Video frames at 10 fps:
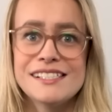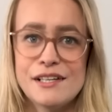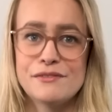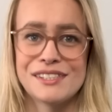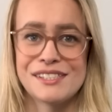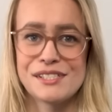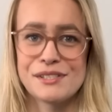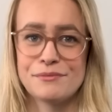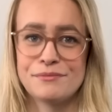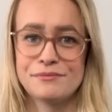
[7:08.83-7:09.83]

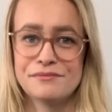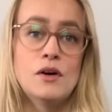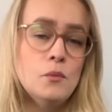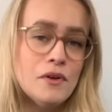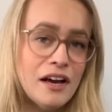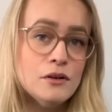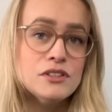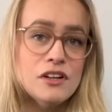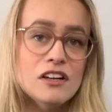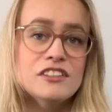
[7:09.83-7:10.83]
endeavors.
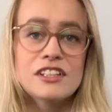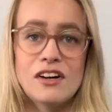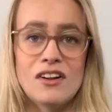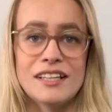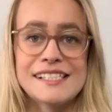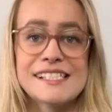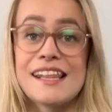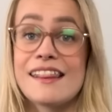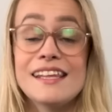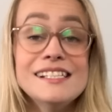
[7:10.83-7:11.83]
Without Dr. Collins,
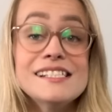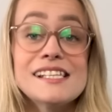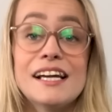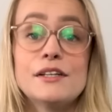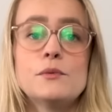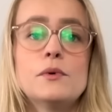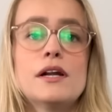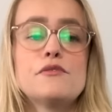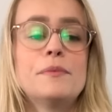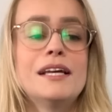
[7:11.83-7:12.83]
this site would
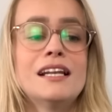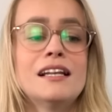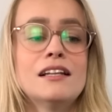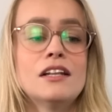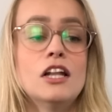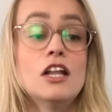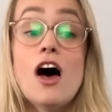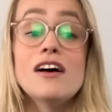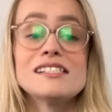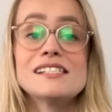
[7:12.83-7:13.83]
have been
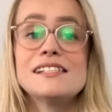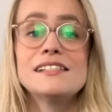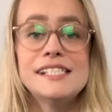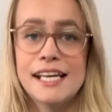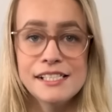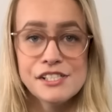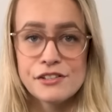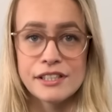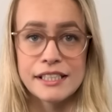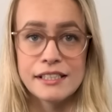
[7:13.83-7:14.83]
lost to
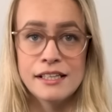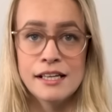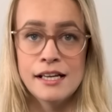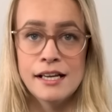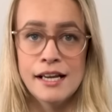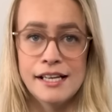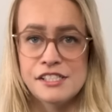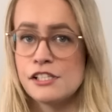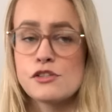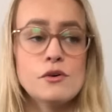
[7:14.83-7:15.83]
history.
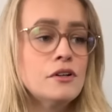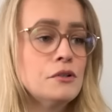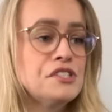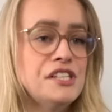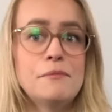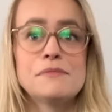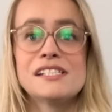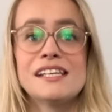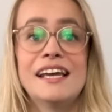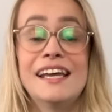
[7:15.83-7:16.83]
Its historical
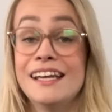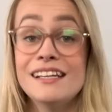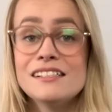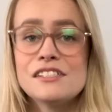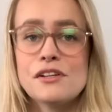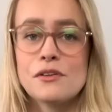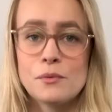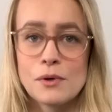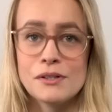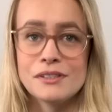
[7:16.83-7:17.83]
gems hidden to the
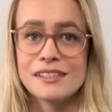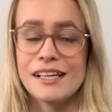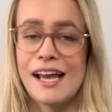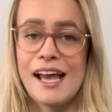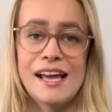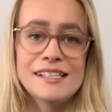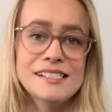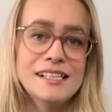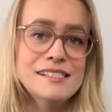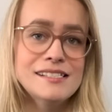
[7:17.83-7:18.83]
world
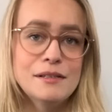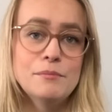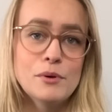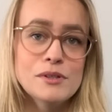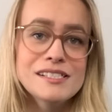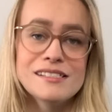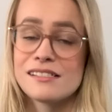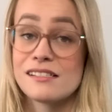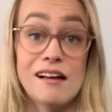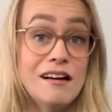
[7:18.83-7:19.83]
and its
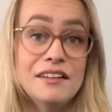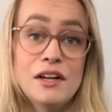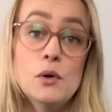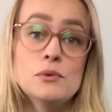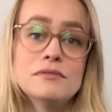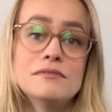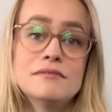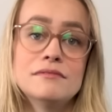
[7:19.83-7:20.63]
importance unknown.